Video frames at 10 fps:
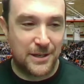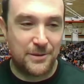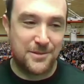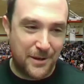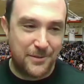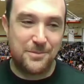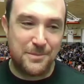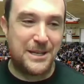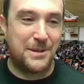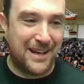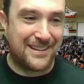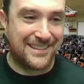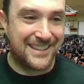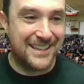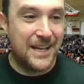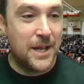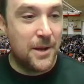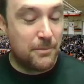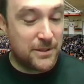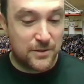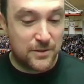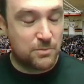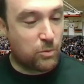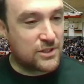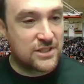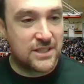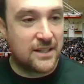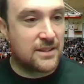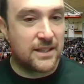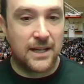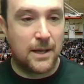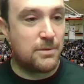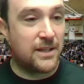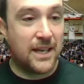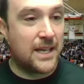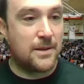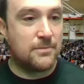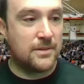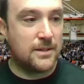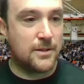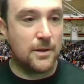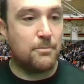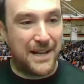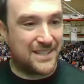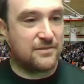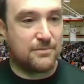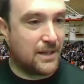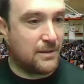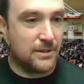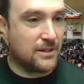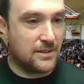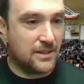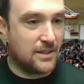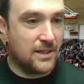I was a, I was a medium athlete, but the sports psych thing, I became the best of my ability.